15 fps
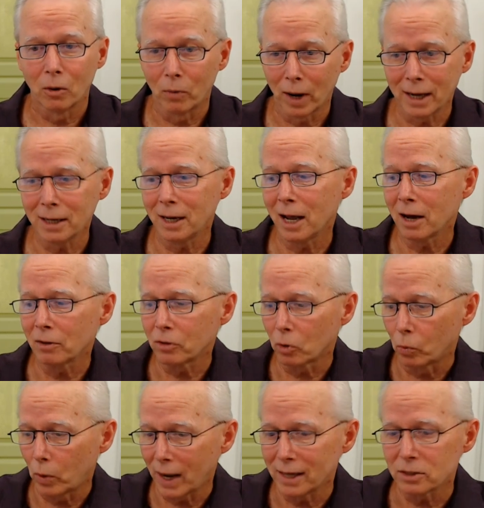Right now,
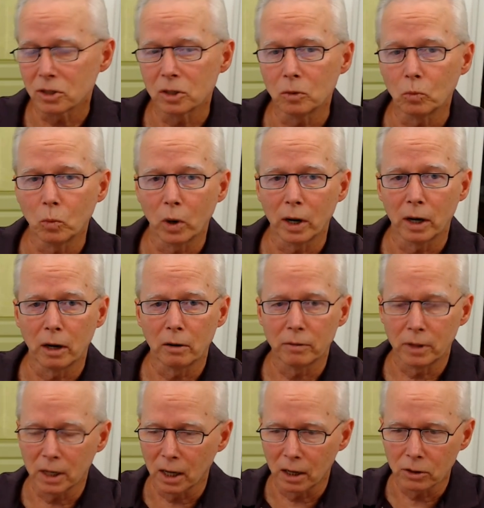the
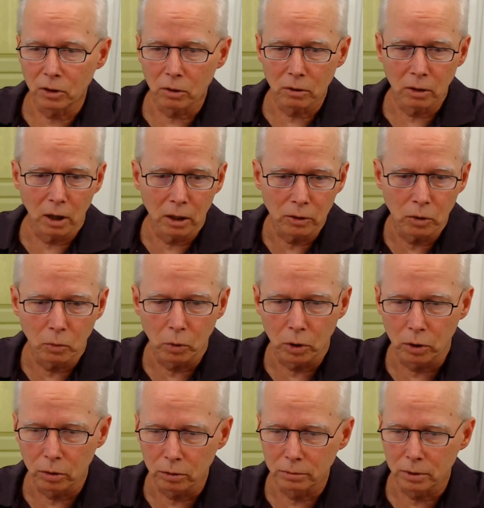ransomware, the under,
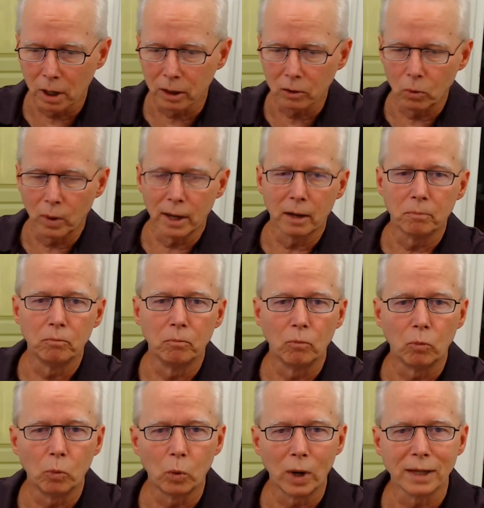underworld, dark web
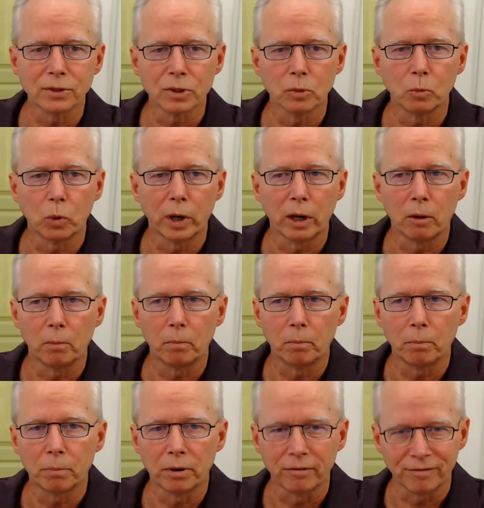ransomware
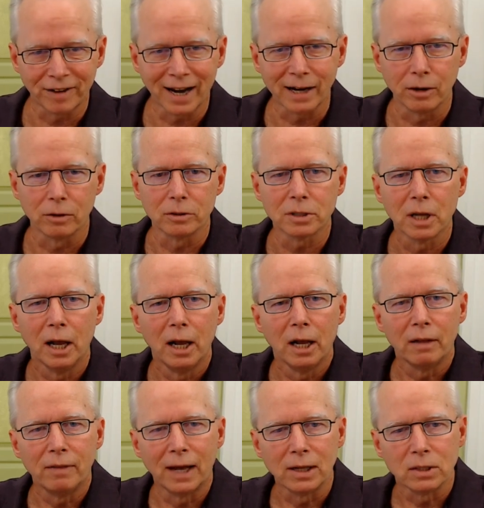providers
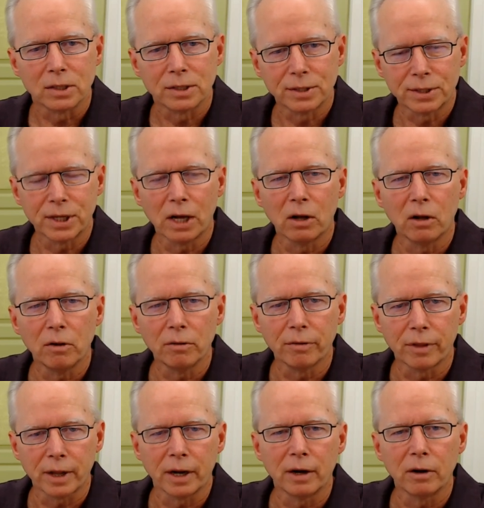that sell
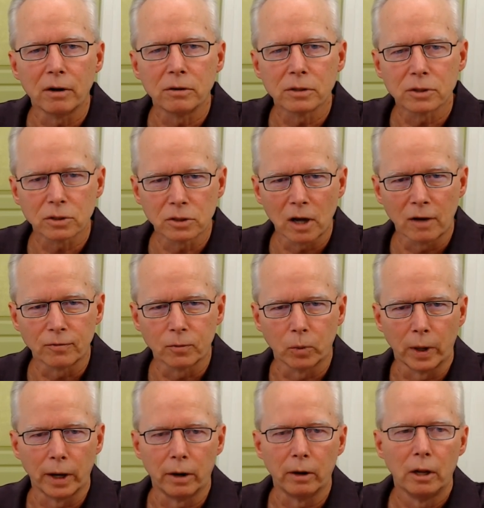their
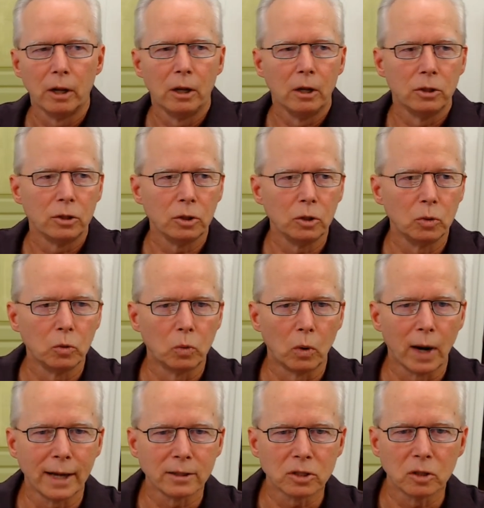software to
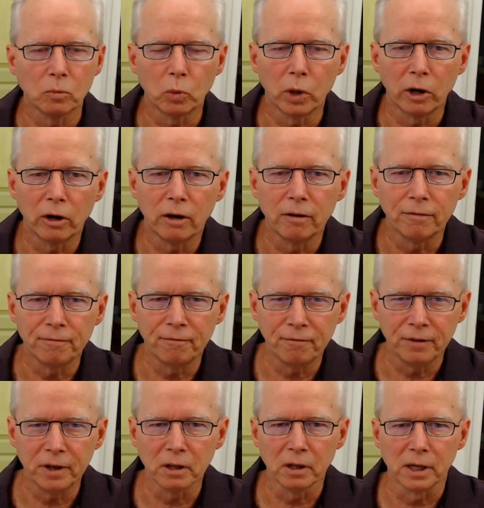ransomware
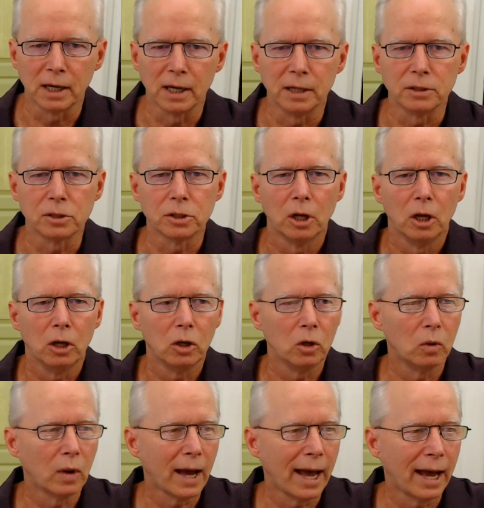affiliates
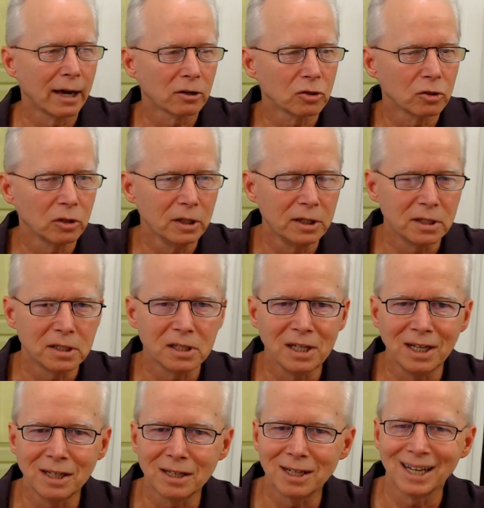who actually
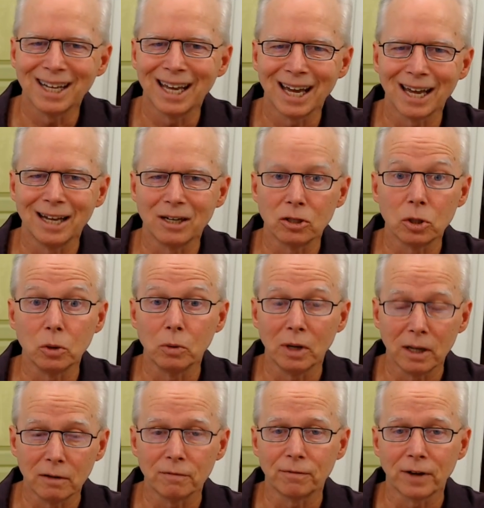seek to get to
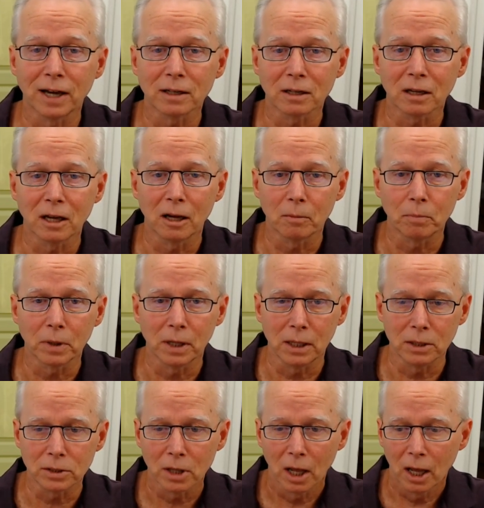infect
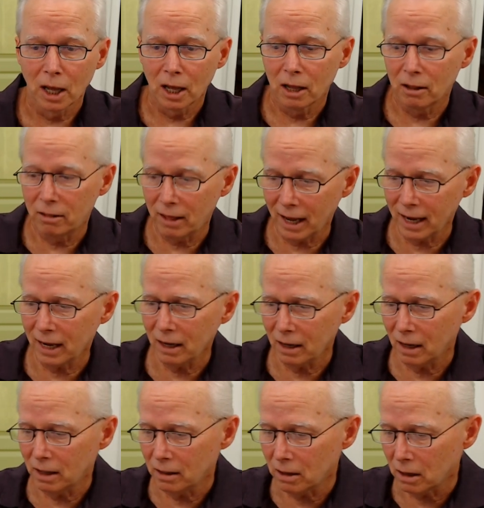companies
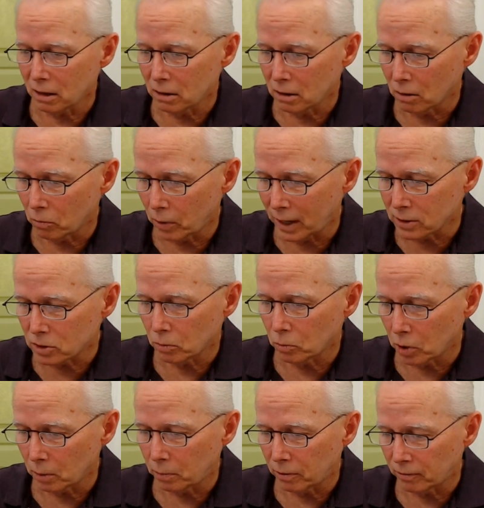they the, the
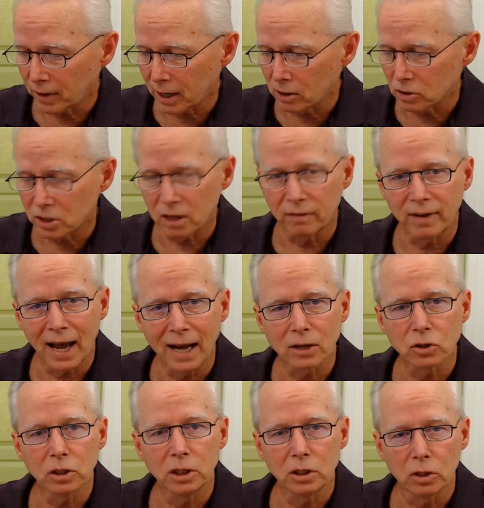ransomware providers have
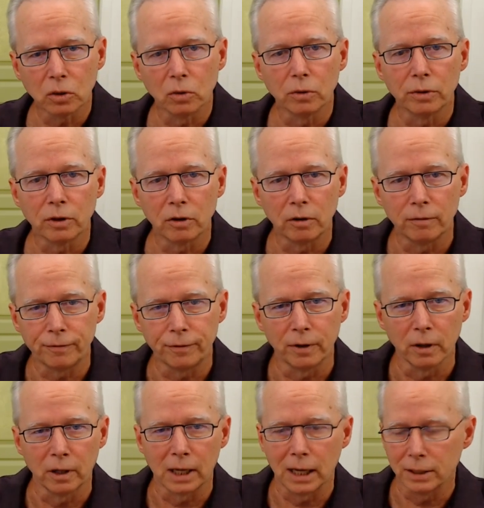actually told their
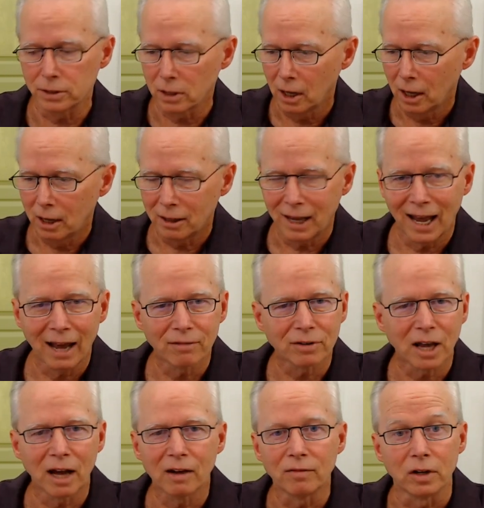affiliates they
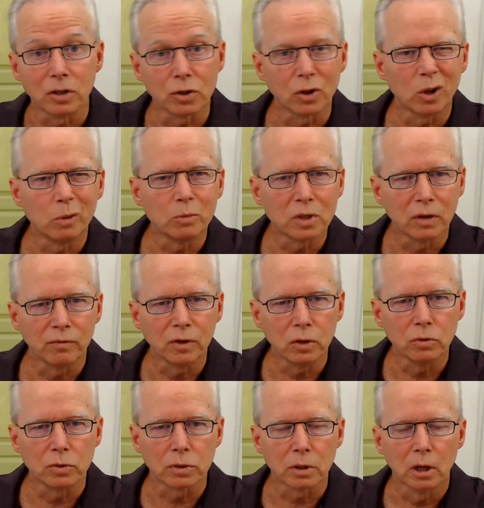have kind of a terms of
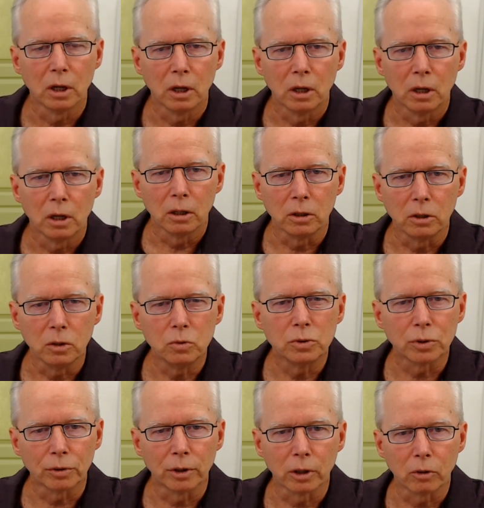use
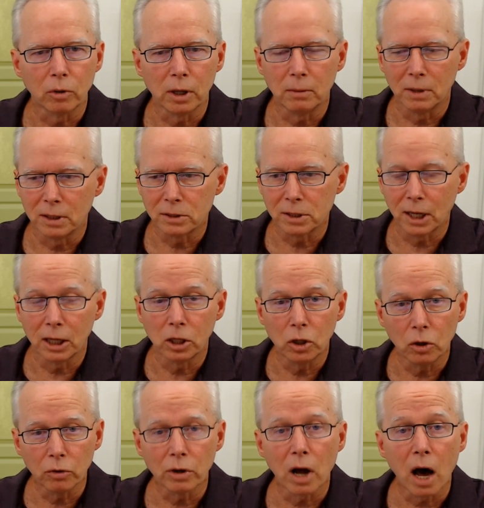user agreement saying
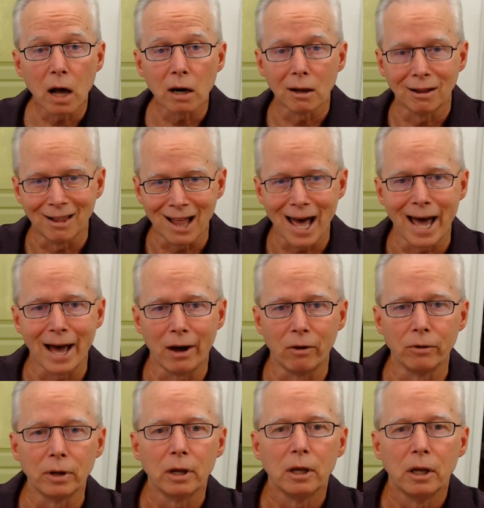you're not
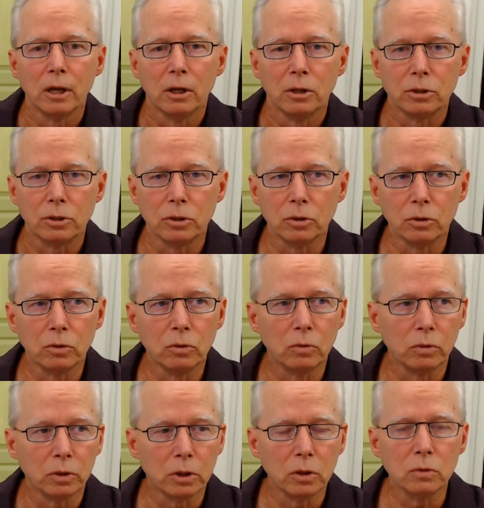allowed
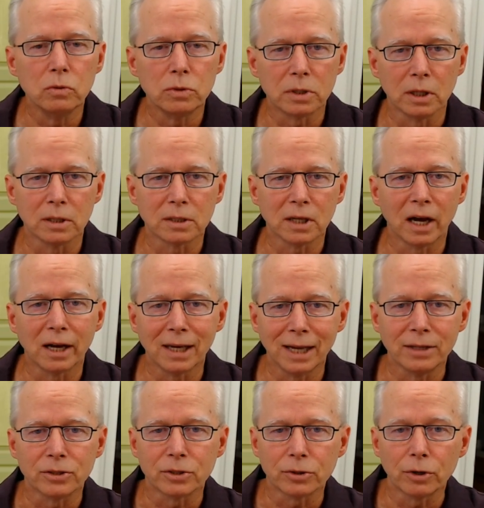to use this
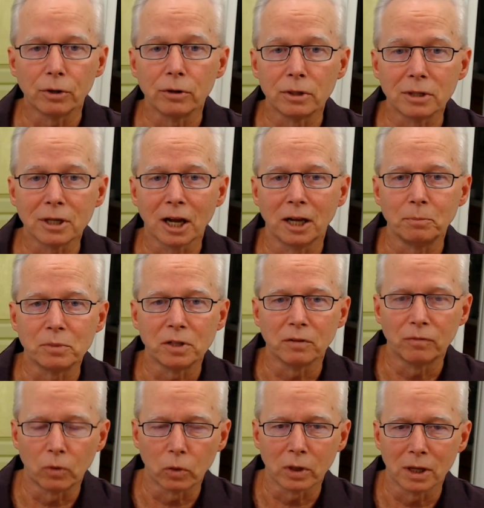against certain types
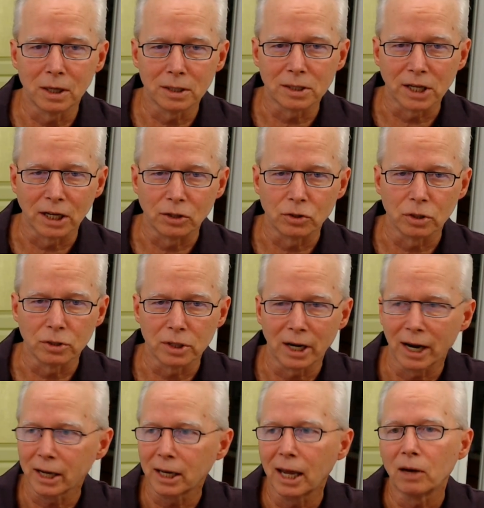of organizations
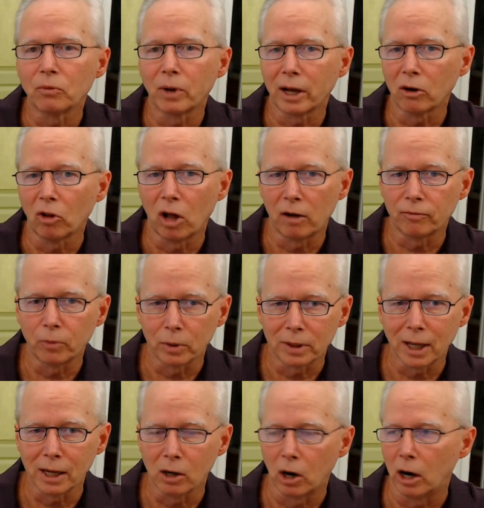and i can't rattle off
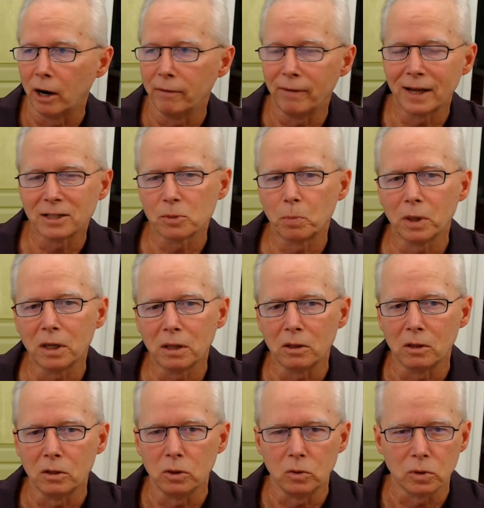what they are and that's been
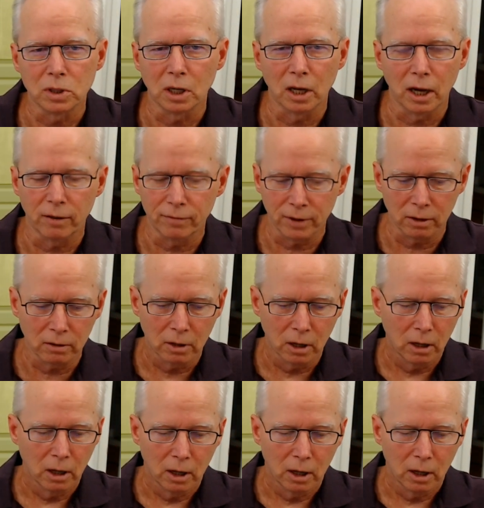in the news enough they,